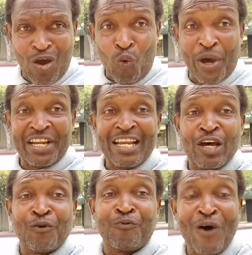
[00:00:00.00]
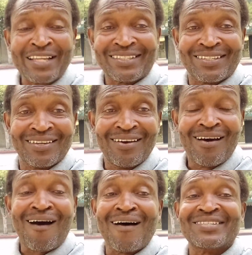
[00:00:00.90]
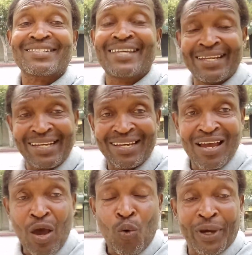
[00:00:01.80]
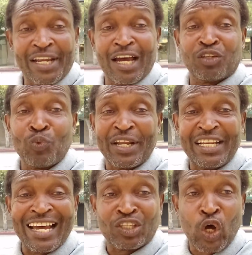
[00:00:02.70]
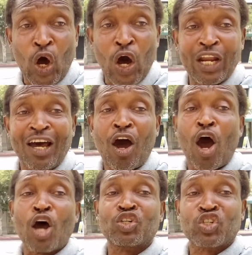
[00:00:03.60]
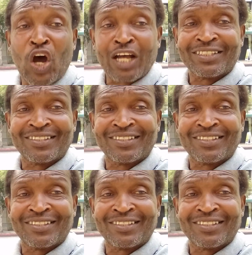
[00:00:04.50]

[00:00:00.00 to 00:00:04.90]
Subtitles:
whether they are fat or skinny, whether they are tall or short,